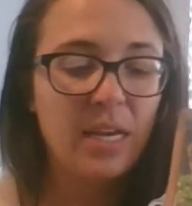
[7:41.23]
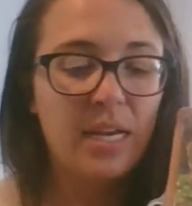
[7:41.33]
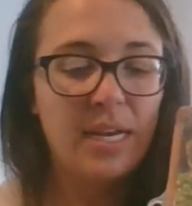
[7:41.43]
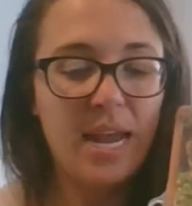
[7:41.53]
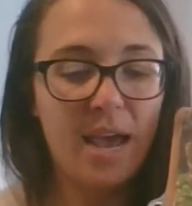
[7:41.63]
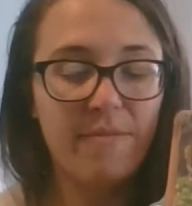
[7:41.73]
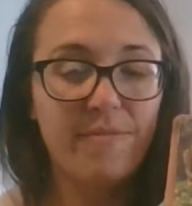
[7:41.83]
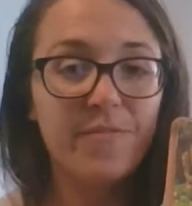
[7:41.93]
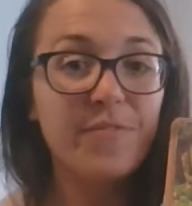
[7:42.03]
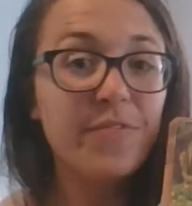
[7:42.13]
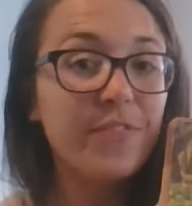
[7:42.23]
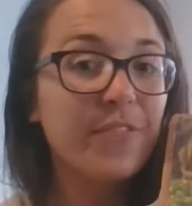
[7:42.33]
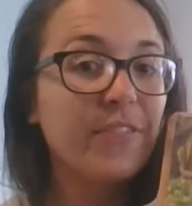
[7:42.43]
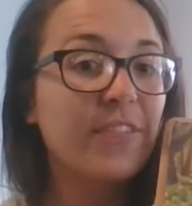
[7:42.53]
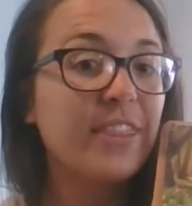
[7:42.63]
Now,
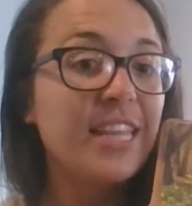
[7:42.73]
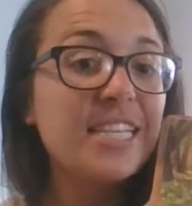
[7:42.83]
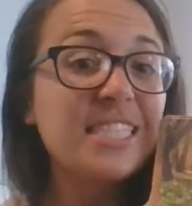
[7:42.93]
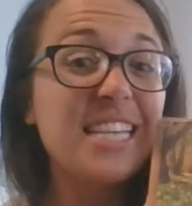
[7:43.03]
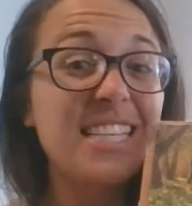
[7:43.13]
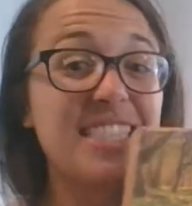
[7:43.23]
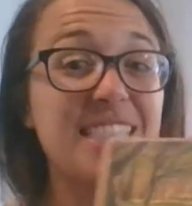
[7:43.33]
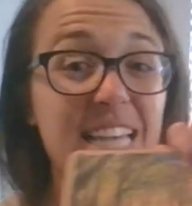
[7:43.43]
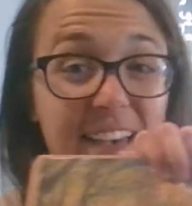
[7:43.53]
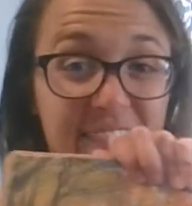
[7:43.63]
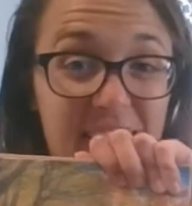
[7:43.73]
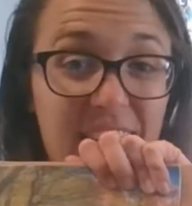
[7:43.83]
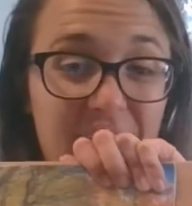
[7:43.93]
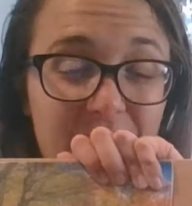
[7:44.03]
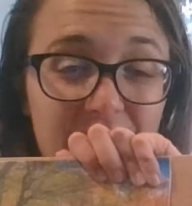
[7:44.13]
this says
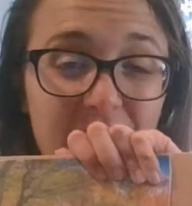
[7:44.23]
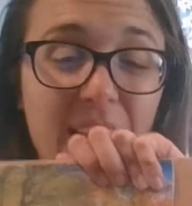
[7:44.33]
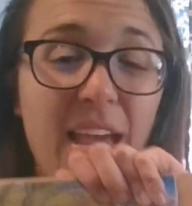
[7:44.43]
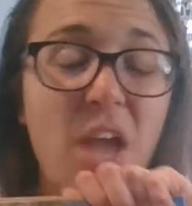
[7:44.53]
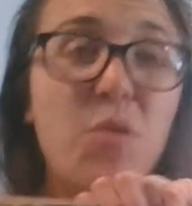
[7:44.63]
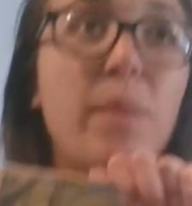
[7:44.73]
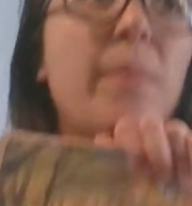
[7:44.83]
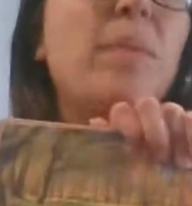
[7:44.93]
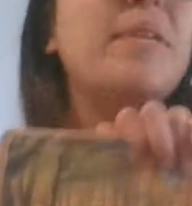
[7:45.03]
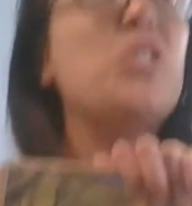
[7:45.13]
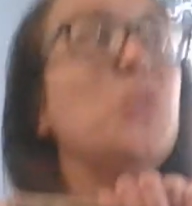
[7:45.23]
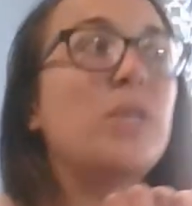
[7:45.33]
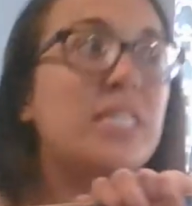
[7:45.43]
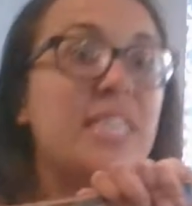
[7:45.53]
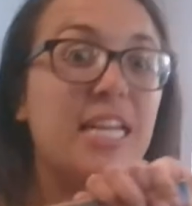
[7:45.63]
70. And remember, Miss
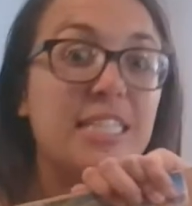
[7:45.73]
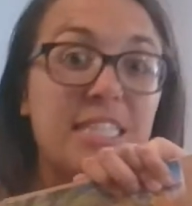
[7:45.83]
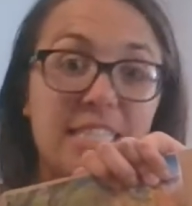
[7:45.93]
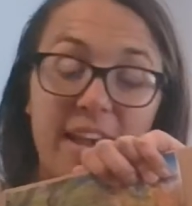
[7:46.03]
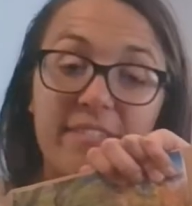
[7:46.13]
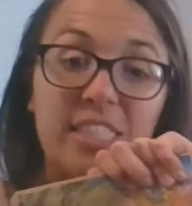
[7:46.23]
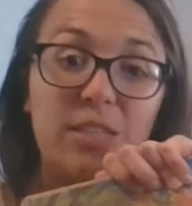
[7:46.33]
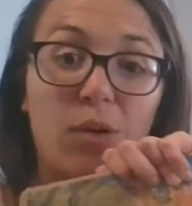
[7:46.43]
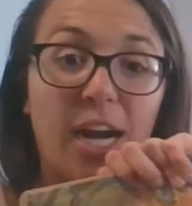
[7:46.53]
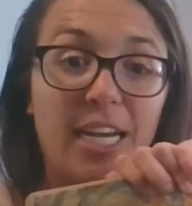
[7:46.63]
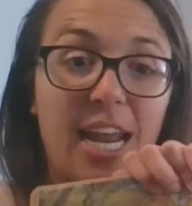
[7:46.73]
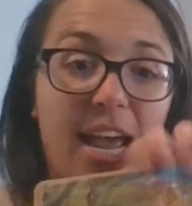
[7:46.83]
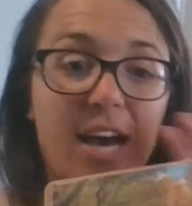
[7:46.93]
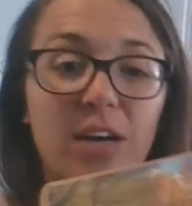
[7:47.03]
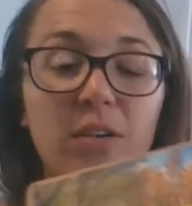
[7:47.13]
Stewart said it's 70 right
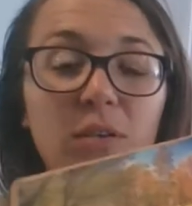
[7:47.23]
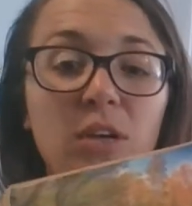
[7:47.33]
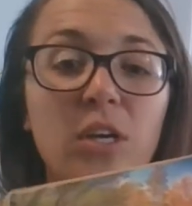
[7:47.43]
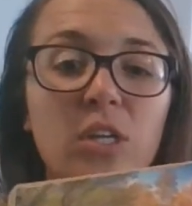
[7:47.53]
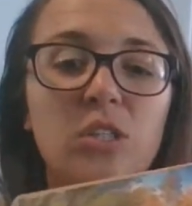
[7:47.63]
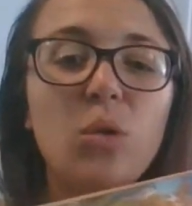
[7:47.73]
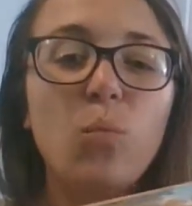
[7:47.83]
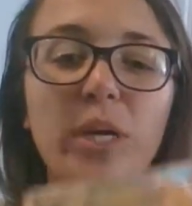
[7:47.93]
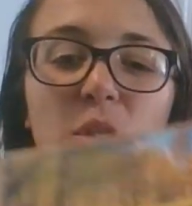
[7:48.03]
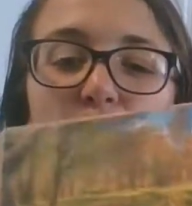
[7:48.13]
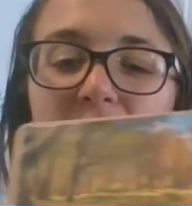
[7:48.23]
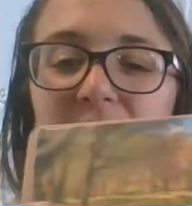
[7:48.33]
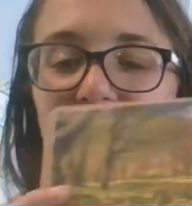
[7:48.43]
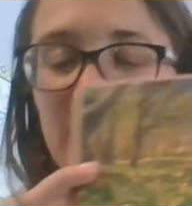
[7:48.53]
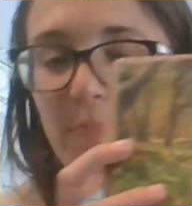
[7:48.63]
now. So which one
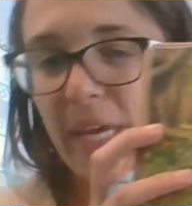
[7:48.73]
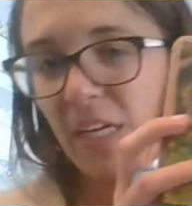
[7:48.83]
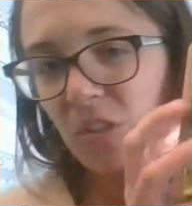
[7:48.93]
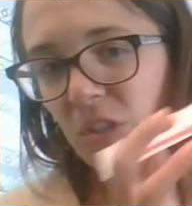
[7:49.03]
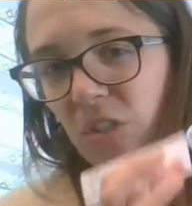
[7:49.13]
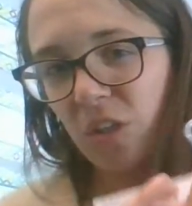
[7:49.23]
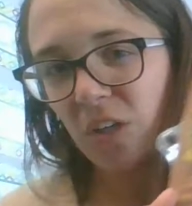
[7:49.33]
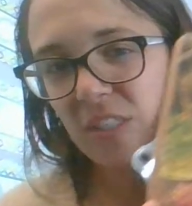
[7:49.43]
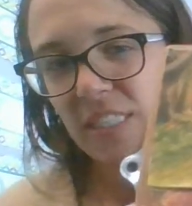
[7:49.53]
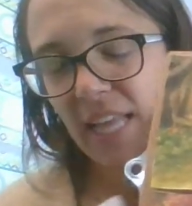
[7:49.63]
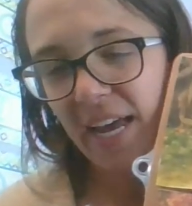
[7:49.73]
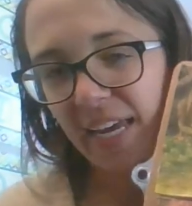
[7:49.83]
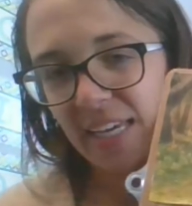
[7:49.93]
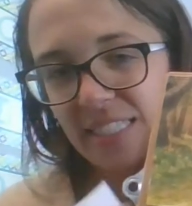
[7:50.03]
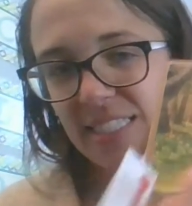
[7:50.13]
of these pictures looks
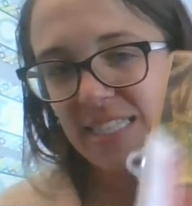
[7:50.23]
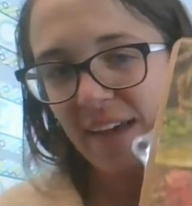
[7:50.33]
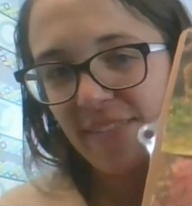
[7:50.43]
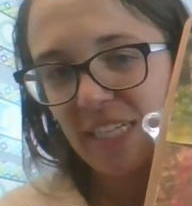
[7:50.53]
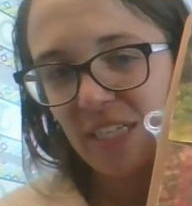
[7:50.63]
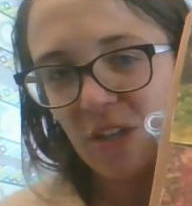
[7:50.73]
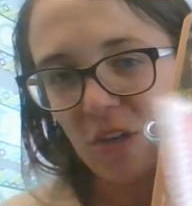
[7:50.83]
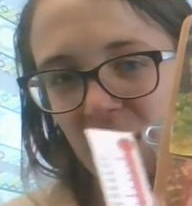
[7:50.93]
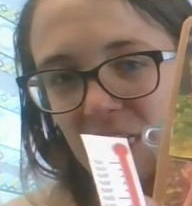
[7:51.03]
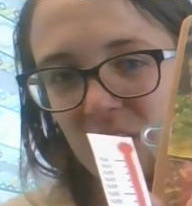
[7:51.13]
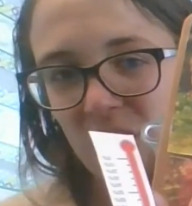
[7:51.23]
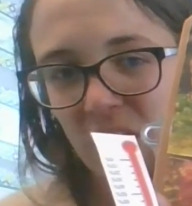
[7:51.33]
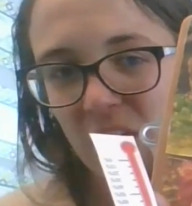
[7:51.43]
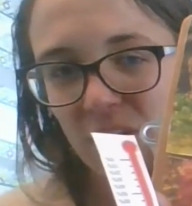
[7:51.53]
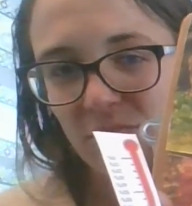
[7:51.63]
like 70 degrees to
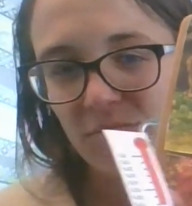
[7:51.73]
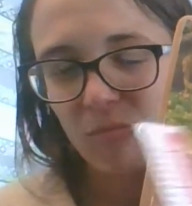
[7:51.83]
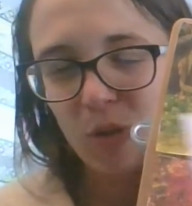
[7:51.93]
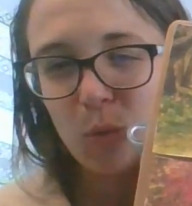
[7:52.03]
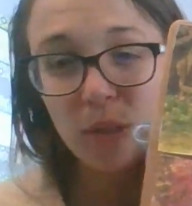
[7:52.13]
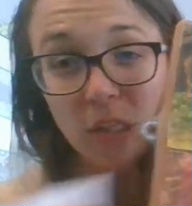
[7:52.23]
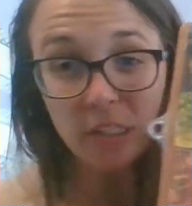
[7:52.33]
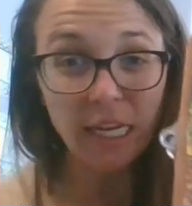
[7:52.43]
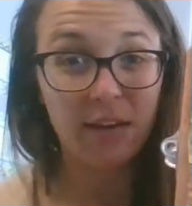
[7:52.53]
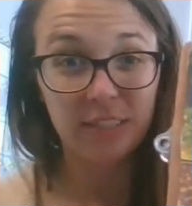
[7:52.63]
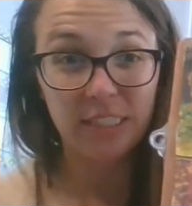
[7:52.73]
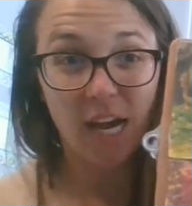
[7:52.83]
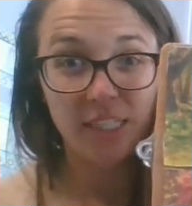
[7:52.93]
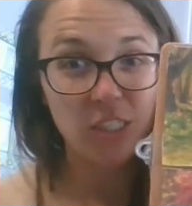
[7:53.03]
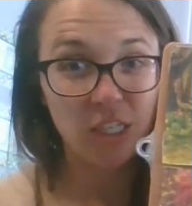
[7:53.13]
you? Which one looks like
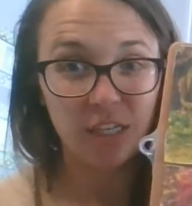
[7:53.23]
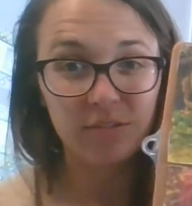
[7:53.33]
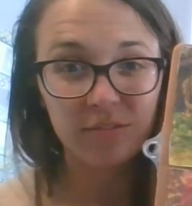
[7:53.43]
outside to you?